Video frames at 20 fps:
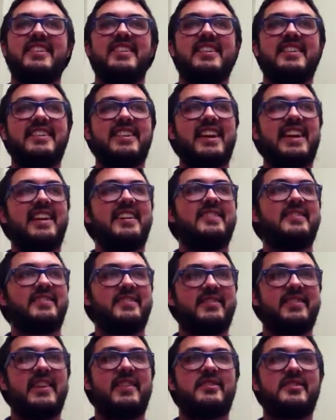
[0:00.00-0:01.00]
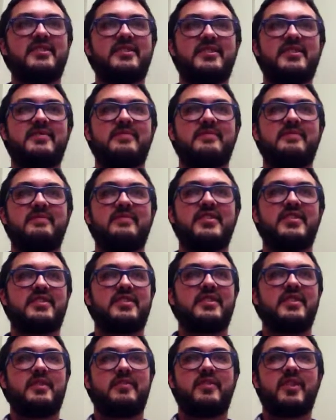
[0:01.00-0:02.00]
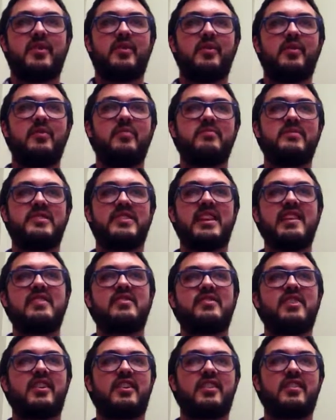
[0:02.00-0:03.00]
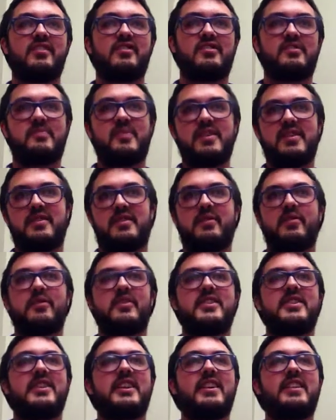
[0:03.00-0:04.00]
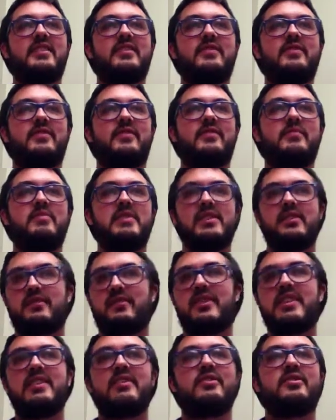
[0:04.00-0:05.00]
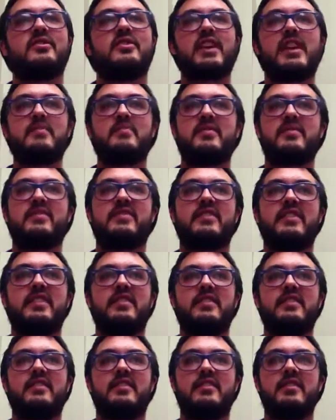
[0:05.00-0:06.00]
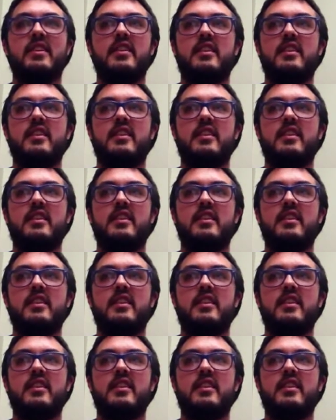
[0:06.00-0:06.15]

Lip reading: yeah, that was just the whole take charge, be authoritative, be a leader type of thing